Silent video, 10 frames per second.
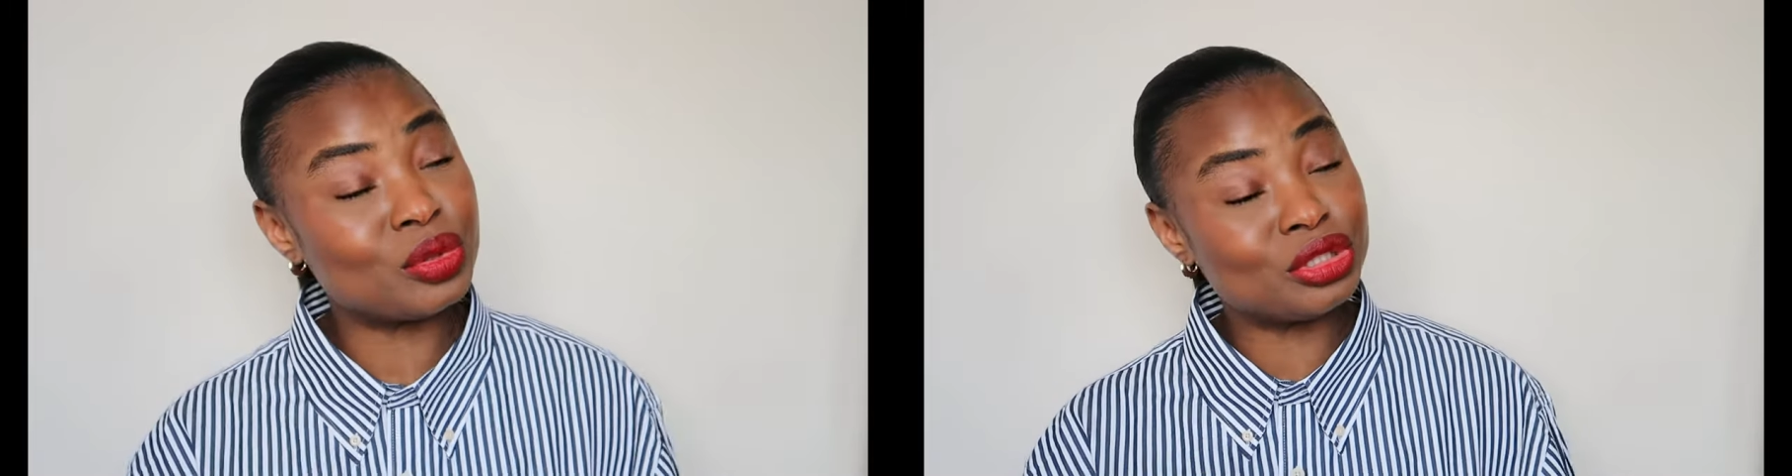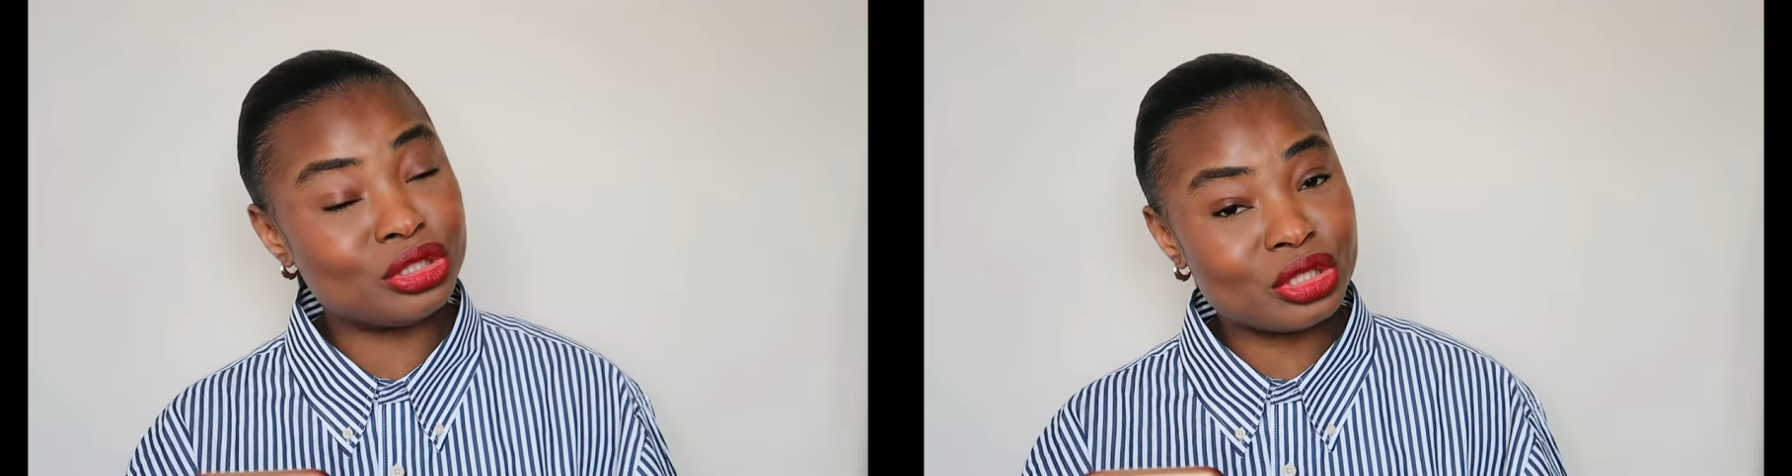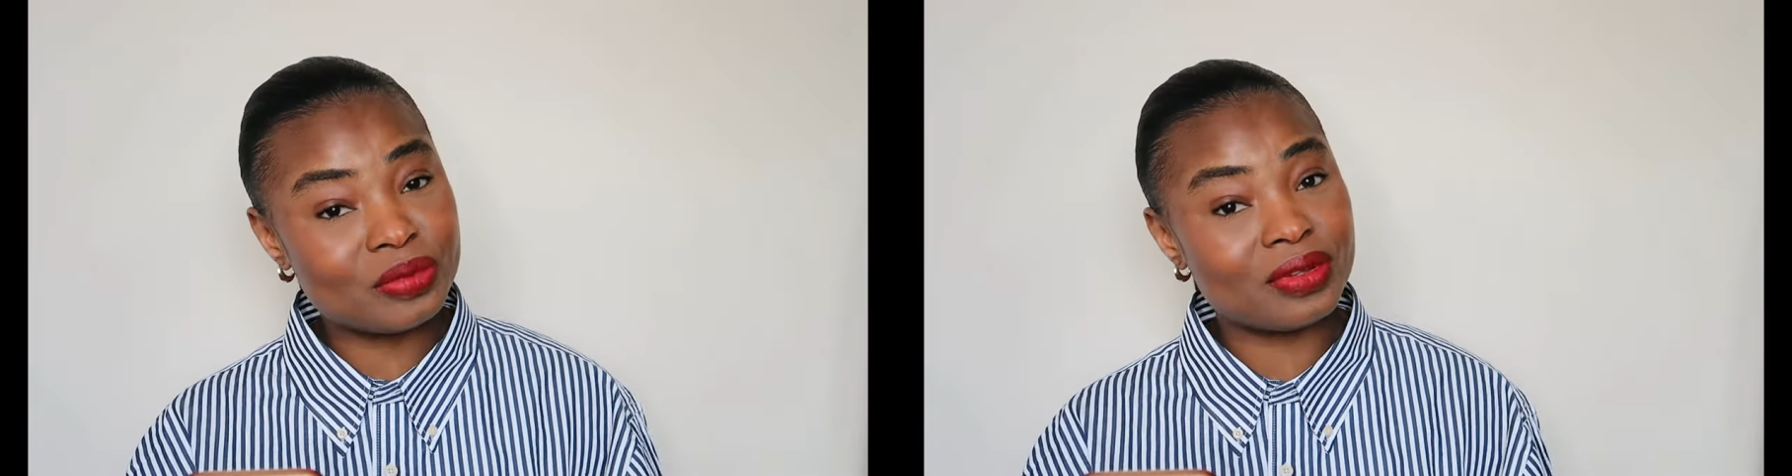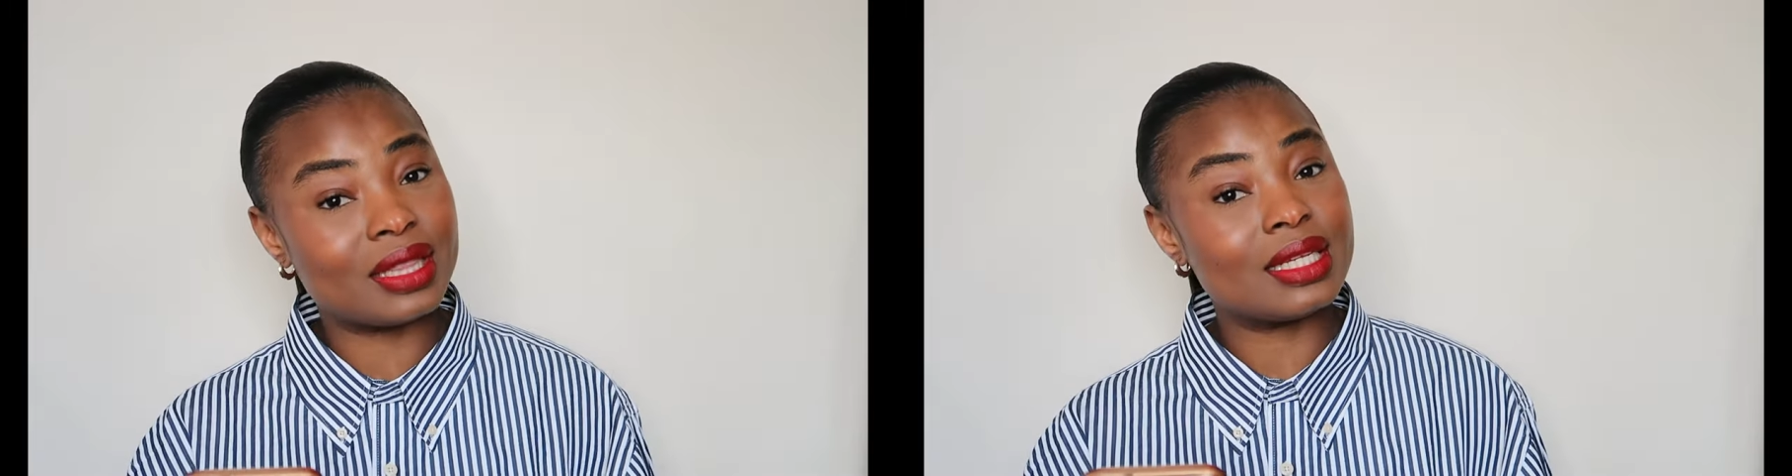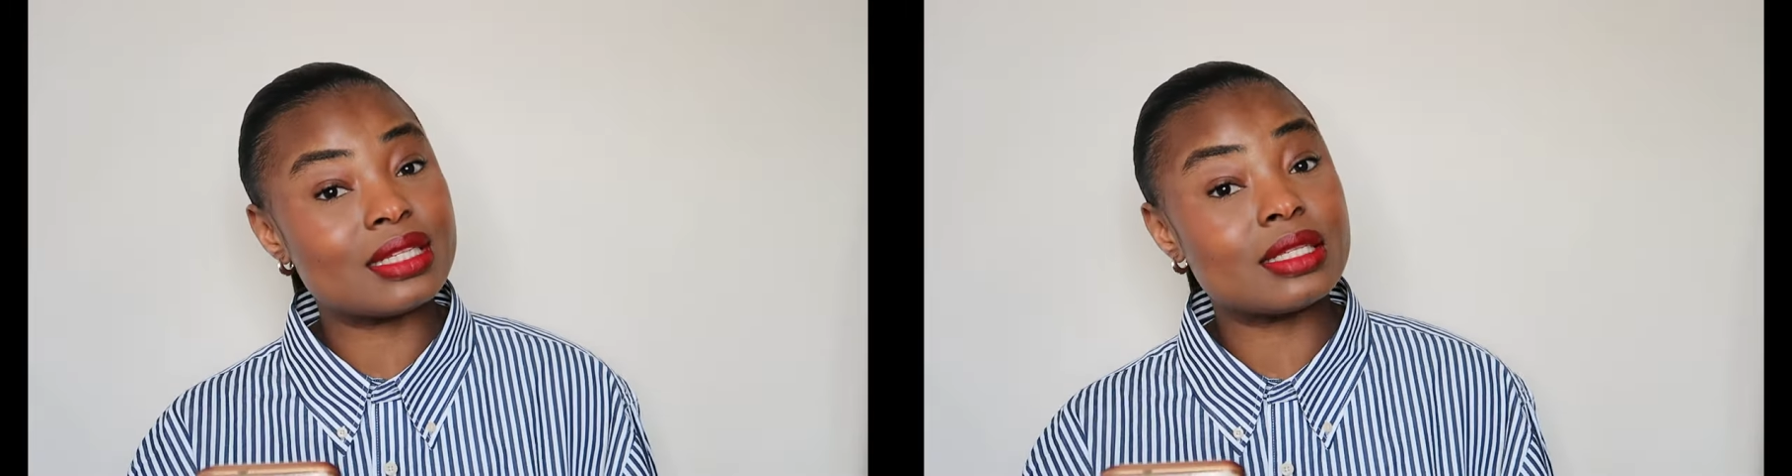wardrobe for
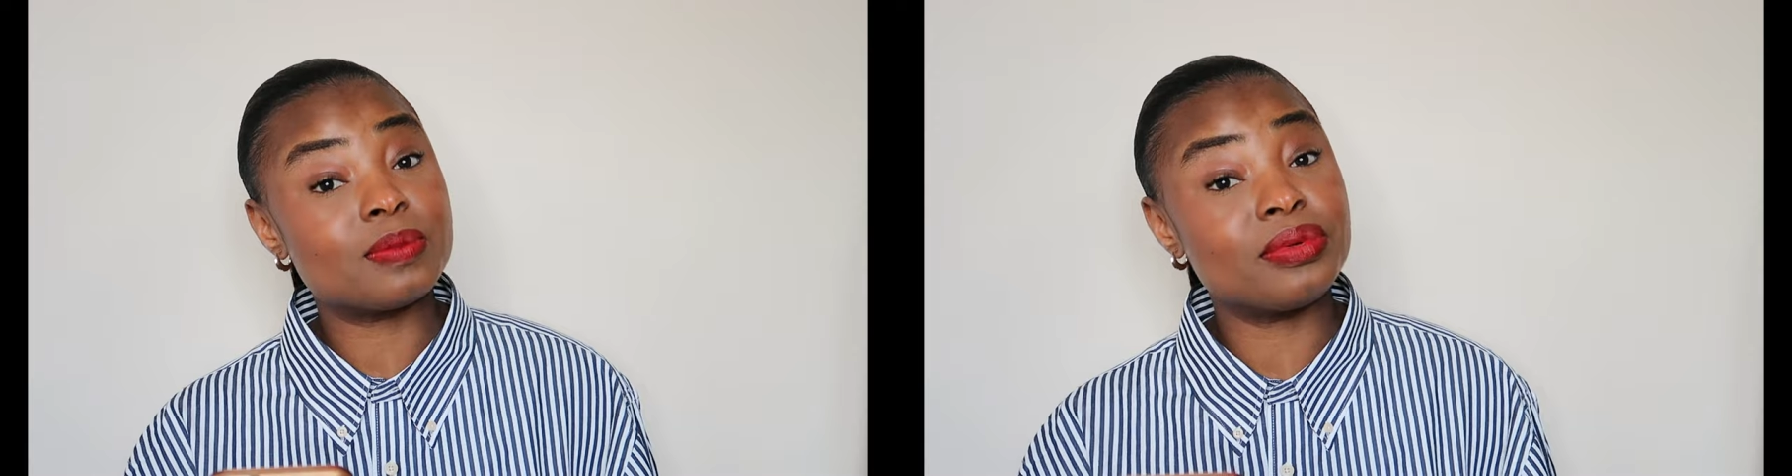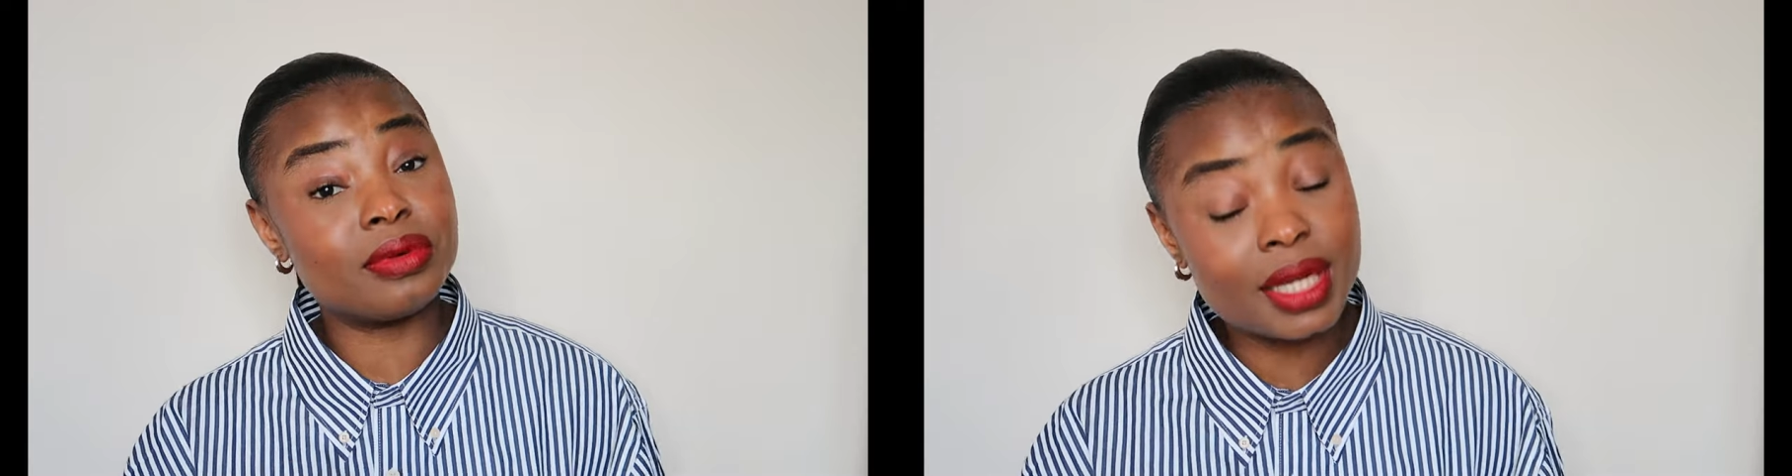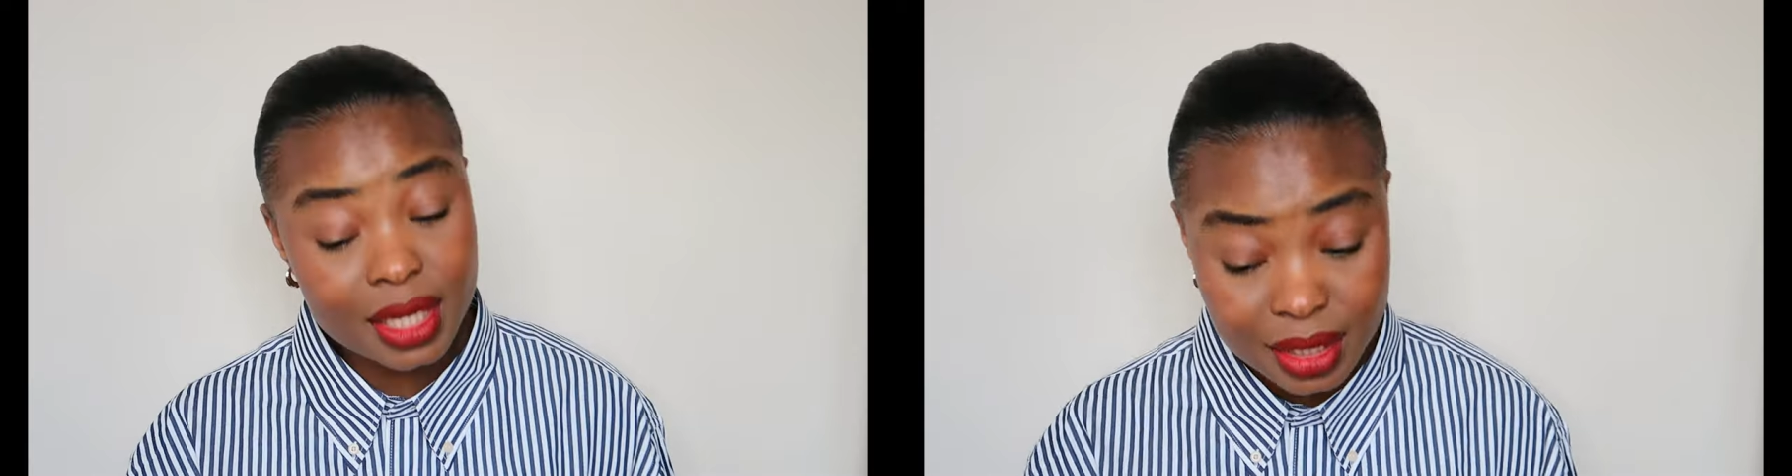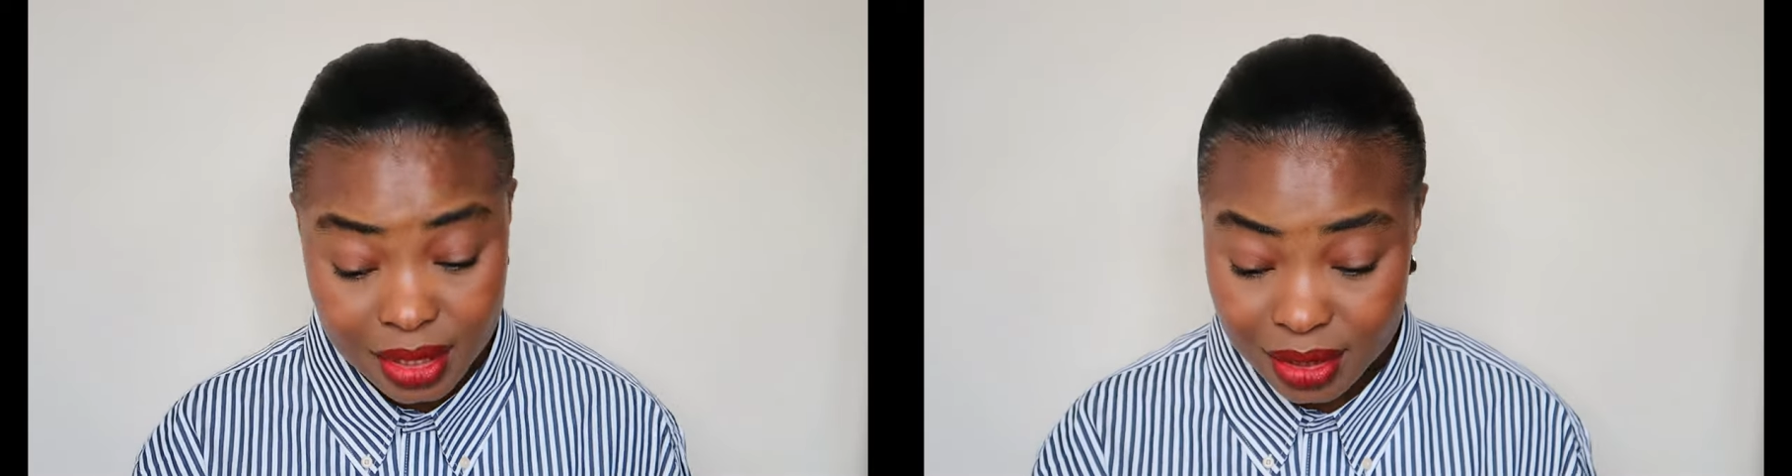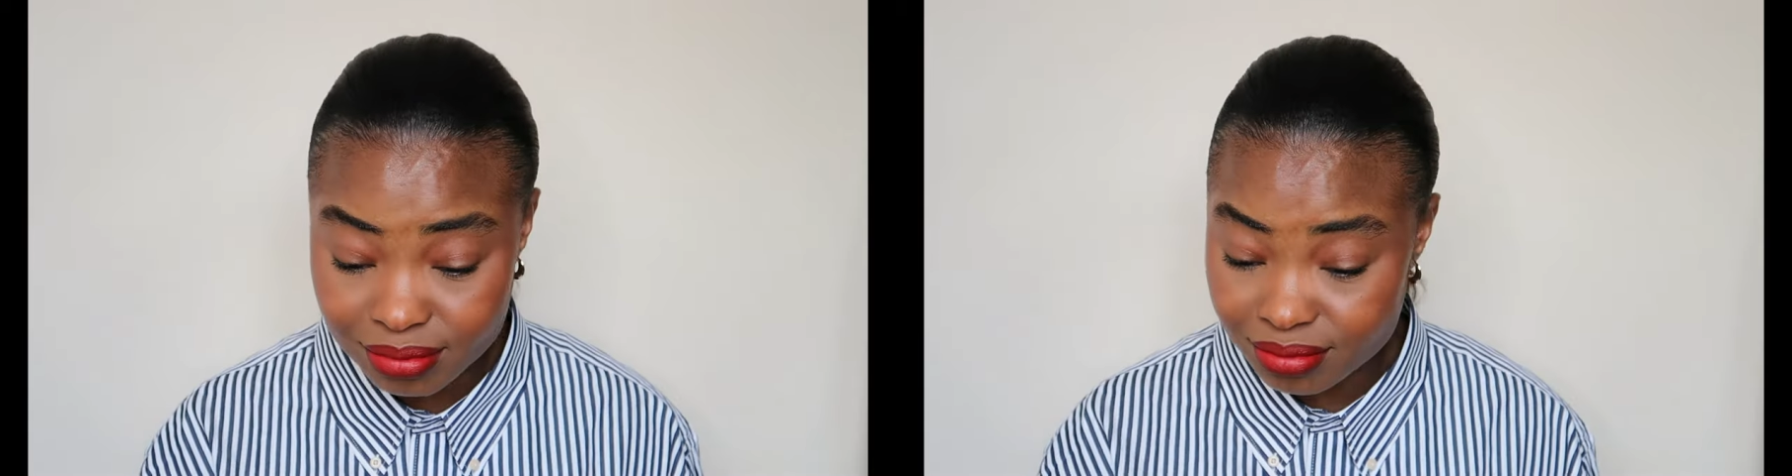the spring